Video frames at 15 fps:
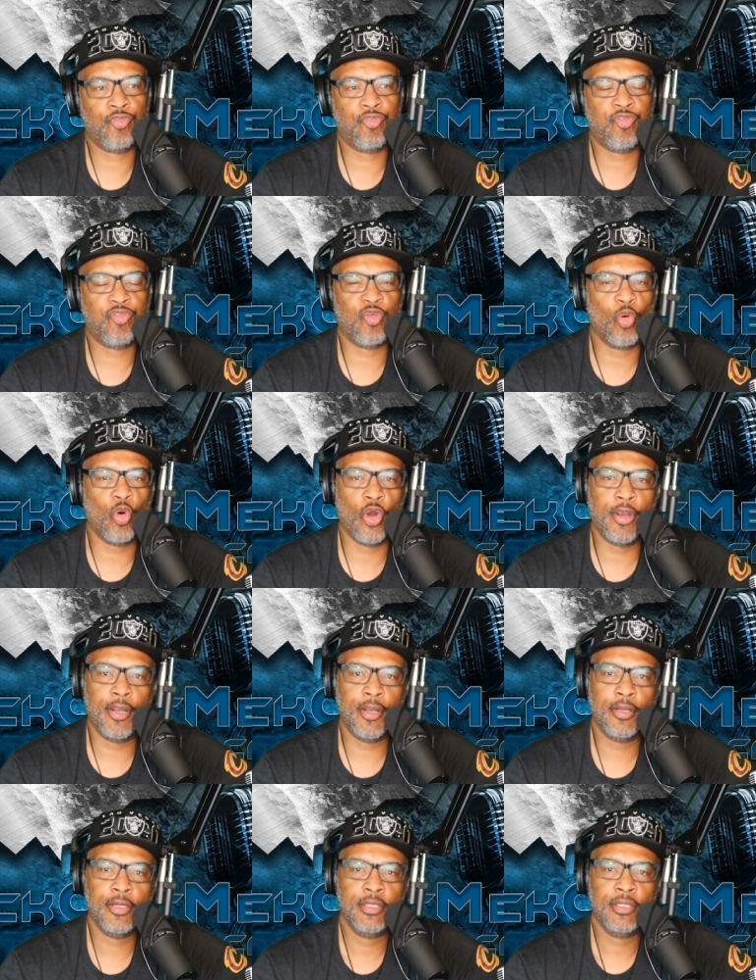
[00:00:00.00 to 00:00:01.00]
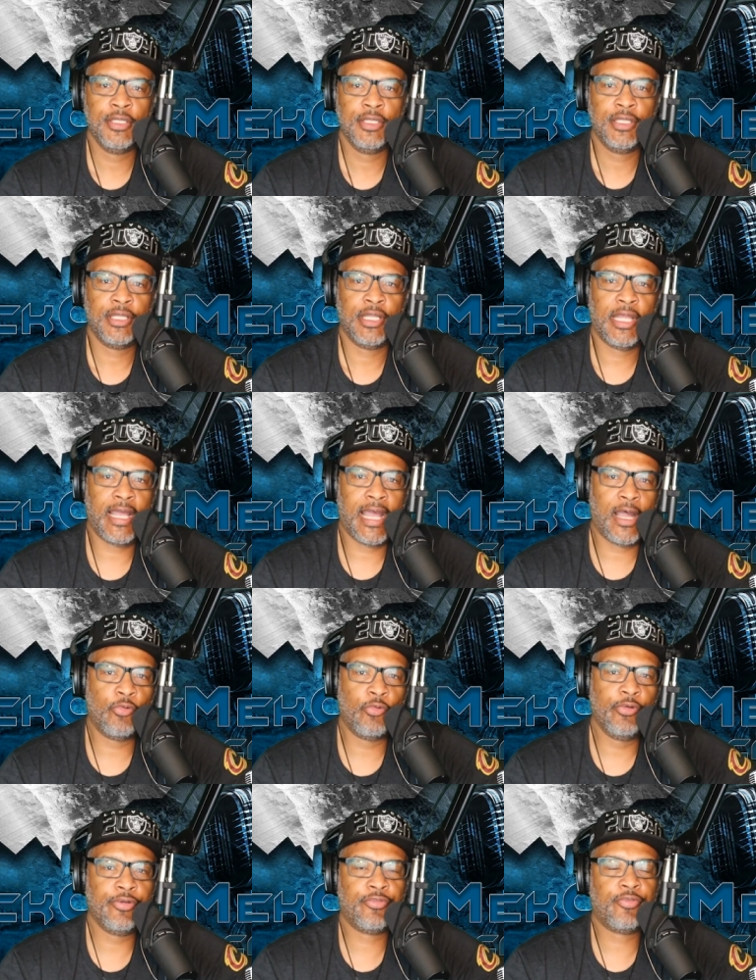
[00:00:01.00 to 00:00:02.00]
four
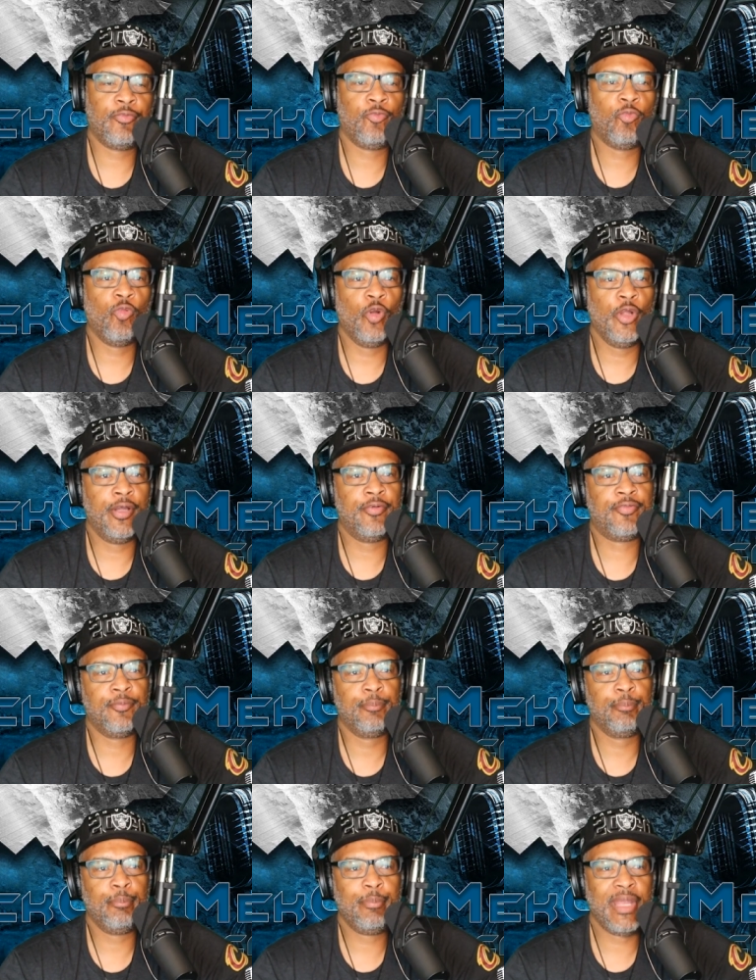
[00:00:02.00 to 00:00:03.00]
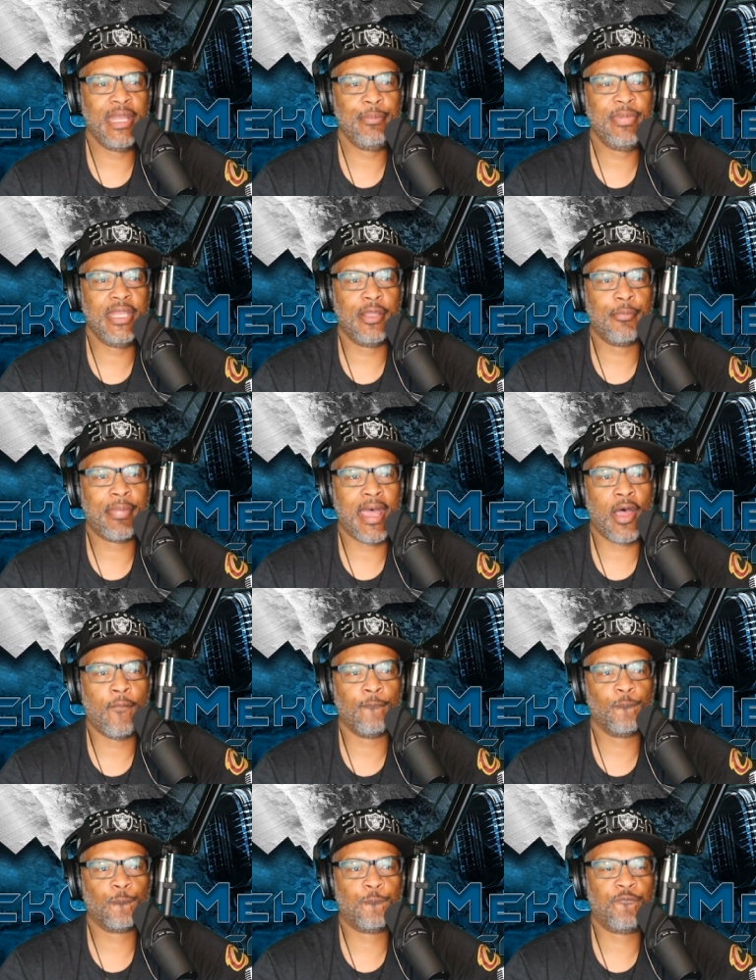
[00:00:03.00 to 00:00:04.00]
hours with maybe
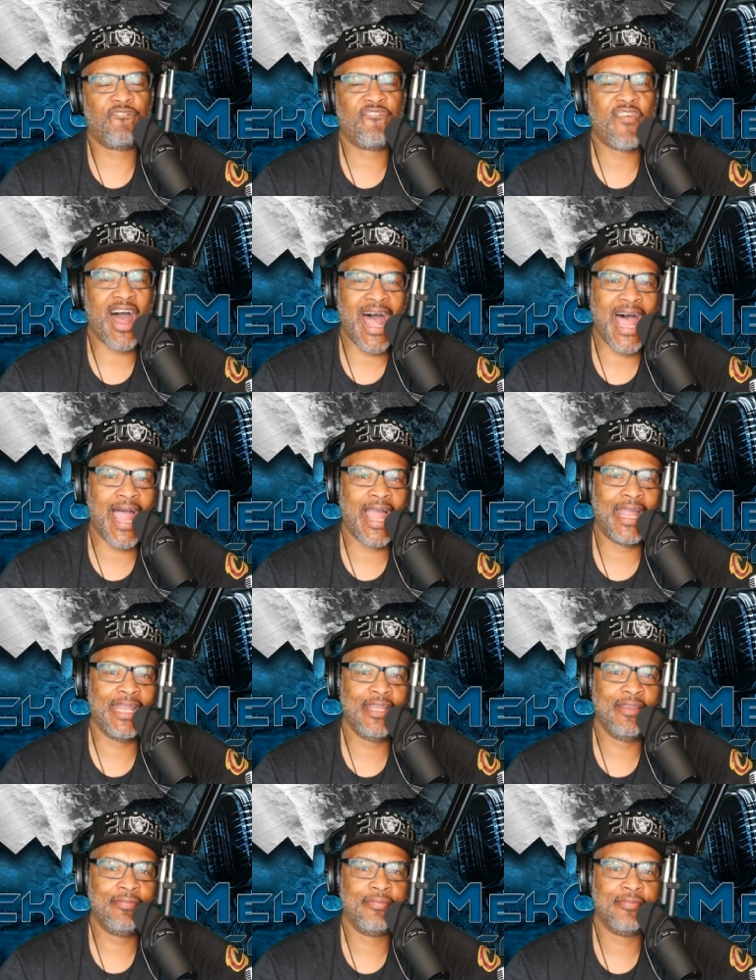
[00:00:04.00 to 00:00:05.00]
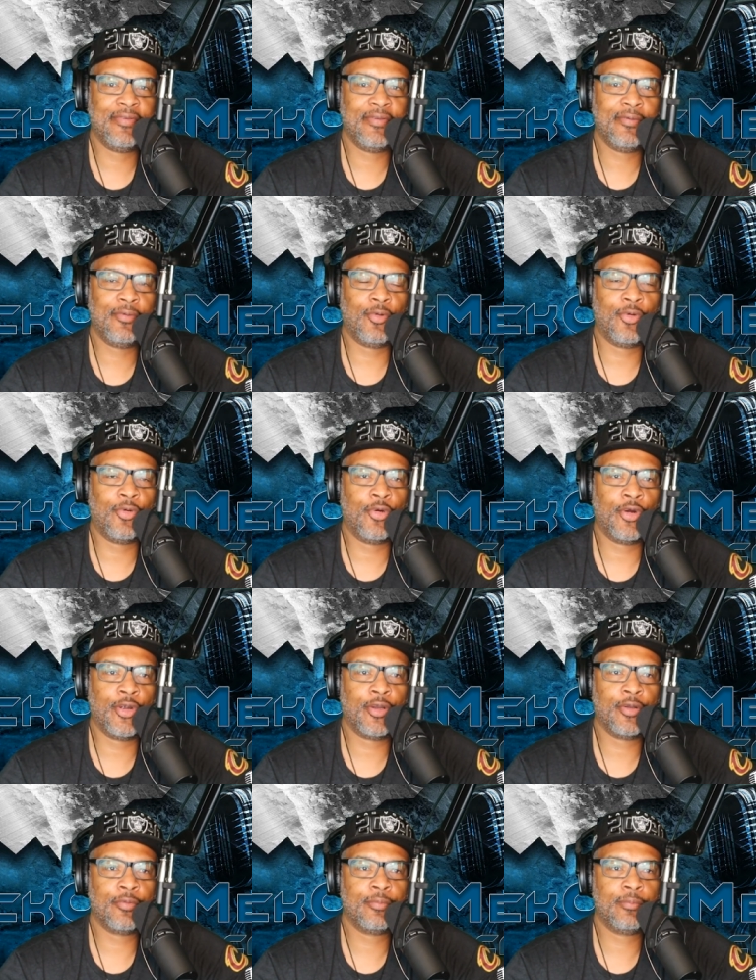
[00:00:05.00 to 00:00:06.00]
about five
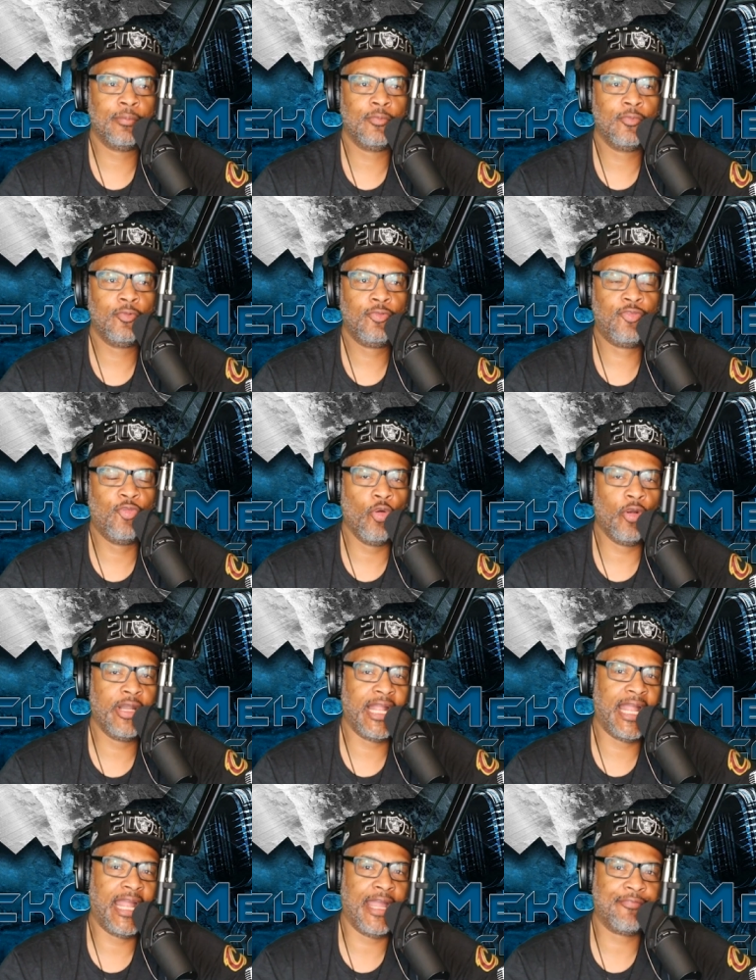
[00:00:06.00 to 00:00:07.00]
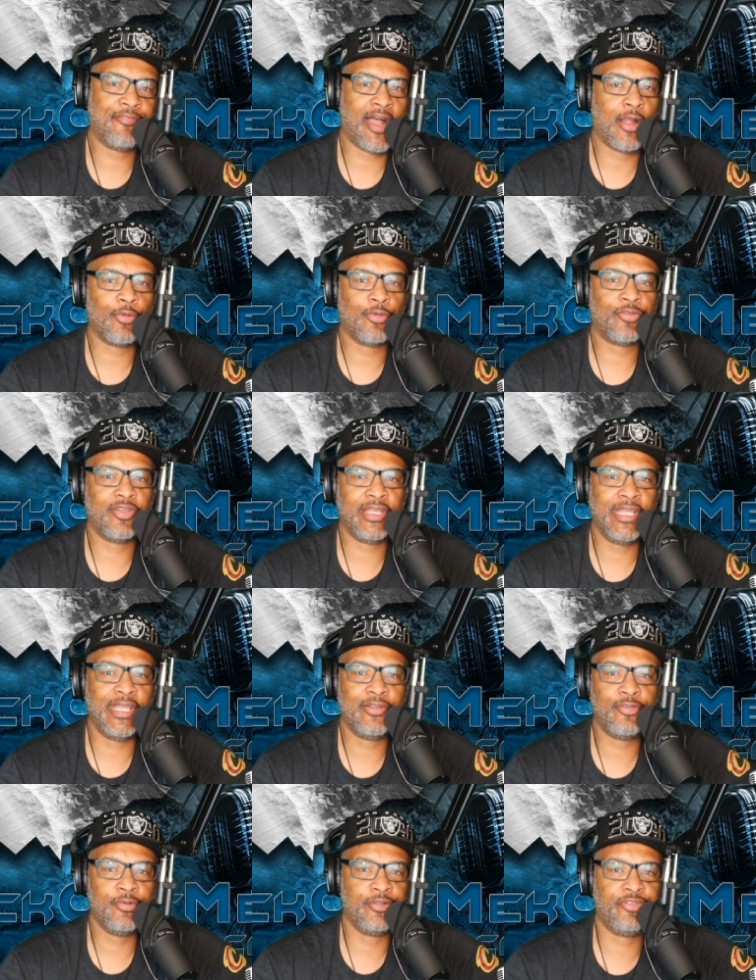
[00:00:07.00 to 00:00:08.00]
or four and a half hours to
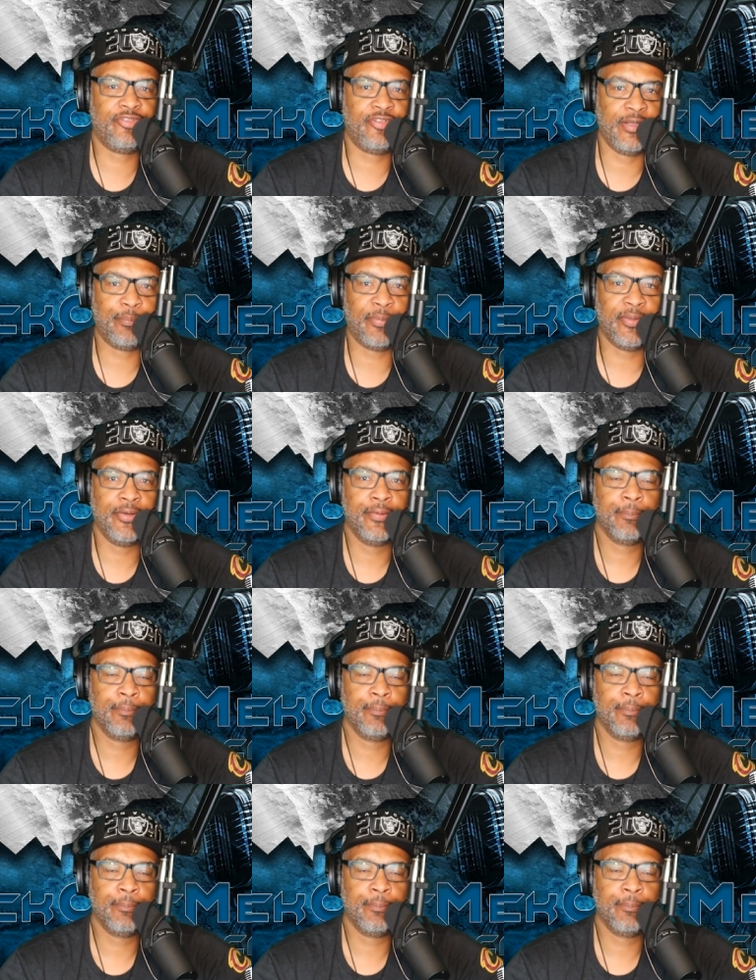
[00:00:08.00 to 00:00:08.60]
get to the shipper.